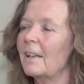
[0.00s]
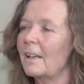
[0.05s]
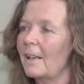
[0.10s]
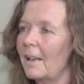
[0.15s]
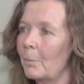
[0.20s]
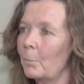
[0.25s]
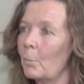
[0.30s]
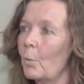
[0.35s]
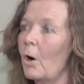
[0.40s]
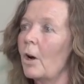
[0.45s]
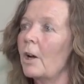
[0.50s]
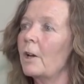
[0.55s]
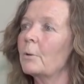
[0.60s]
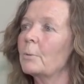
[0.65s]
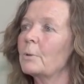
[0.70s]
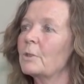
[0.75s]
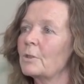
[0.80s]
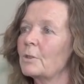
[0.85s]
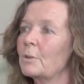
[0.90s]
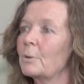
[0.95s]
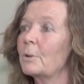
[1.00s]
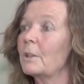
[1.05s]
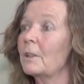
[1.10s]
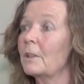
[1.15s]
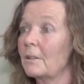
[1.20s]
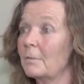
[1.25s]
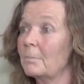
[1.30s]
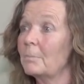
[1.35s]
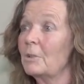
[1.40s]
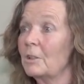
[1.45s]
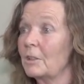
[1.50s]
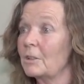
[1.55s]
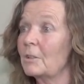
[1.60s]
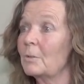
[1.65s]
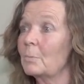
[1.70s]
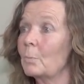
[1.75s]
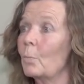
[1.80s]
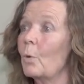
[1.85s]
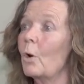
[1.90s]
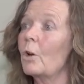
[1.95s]
and why I was doing it,
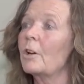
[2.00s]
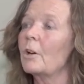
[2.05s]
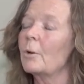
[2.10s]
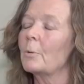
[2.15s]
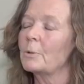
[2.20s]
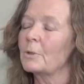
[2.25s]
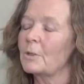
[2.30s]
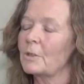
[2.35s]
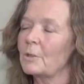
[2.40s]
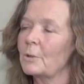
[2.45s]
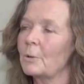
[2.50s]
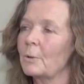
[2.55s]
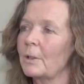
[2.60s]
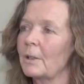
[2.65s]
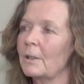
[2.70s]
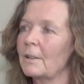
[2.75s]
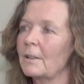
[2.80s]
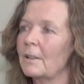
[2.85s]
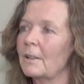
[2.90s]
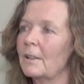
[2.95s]
just what I was doing.